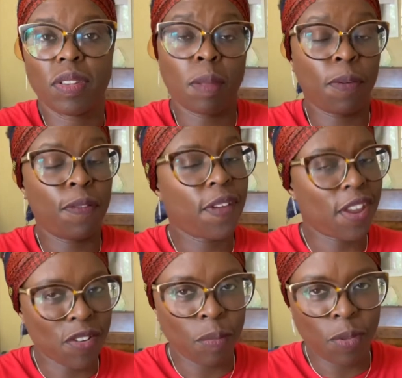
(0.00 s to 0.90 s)
the
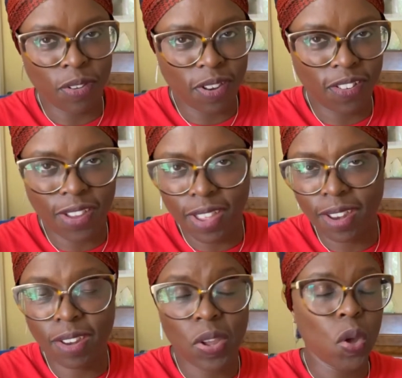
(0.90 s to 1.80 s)
professional
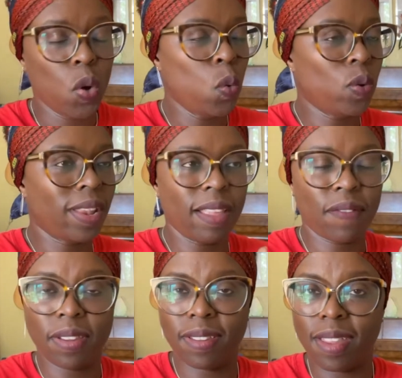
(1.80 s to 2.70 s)
musician who
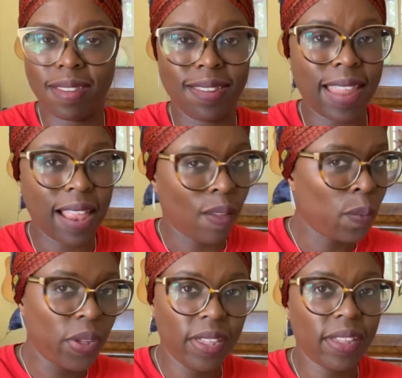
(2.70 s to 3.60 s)
delivers stellar
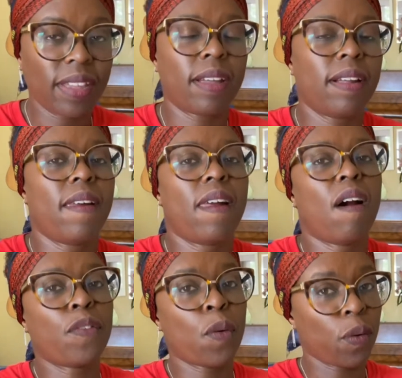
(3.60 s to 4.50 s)
work,
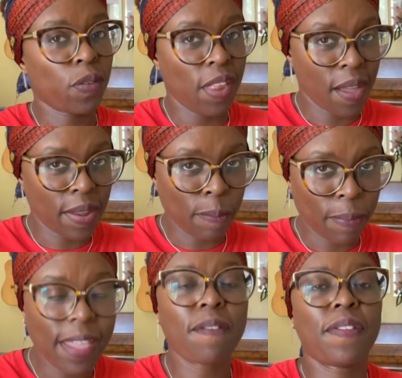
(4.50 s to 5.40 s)
of course, they're going to
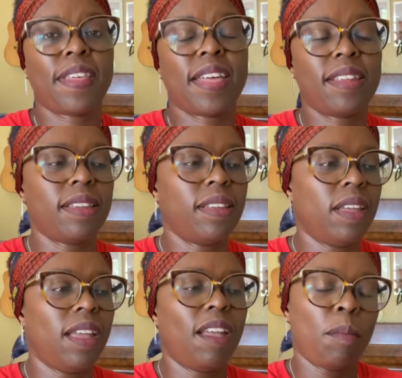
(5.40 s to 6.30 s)
pay for that.
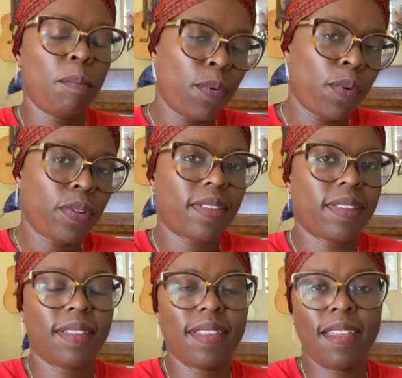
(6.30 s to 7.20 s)
But
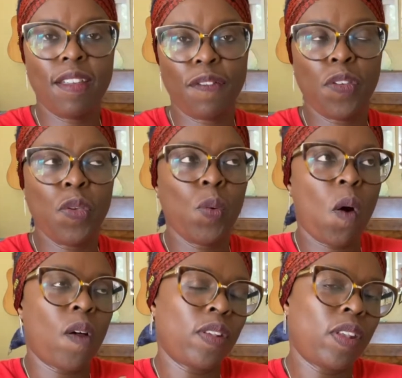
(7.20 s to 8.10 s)
if you
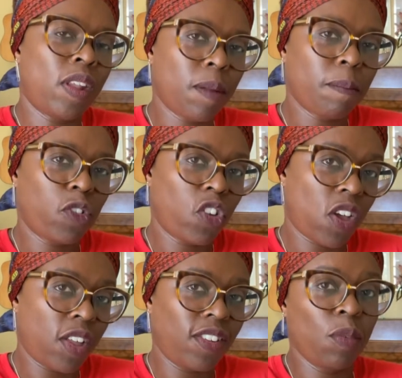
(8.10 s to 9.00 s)
are not
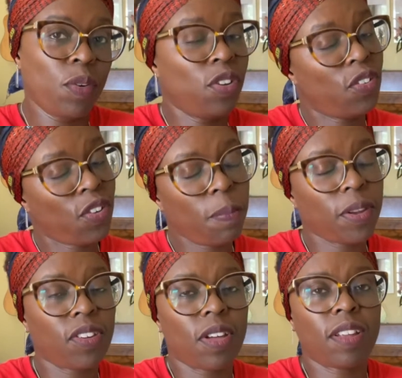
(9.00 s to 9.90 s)
charging when you should be
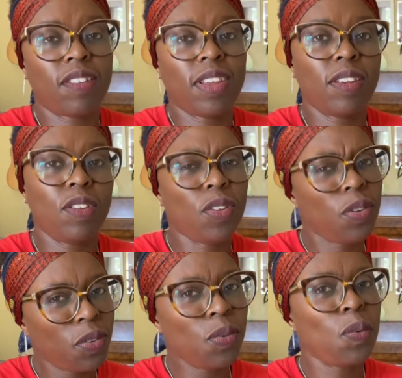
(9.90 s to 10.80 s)
charging, you
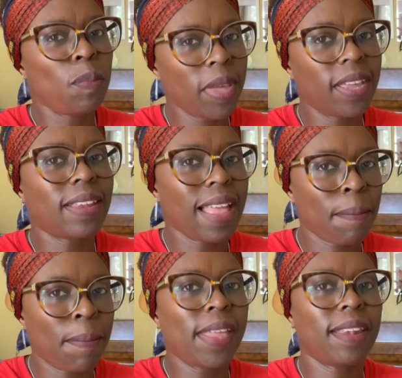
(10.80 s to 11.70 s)
do make it a
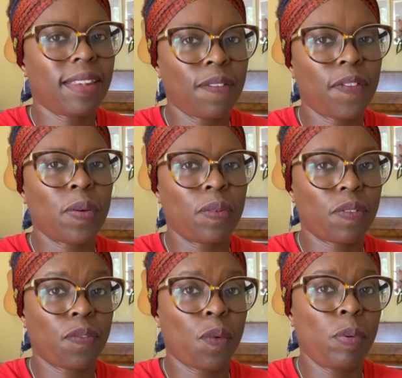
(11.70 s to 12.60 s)
bit difficult
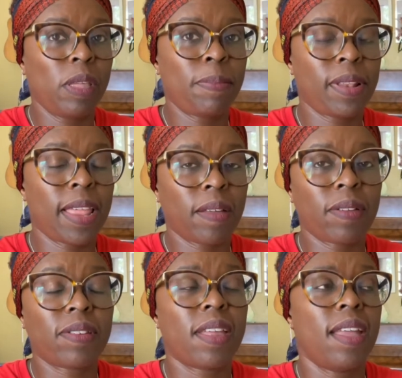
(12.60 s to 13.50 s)
for people like us.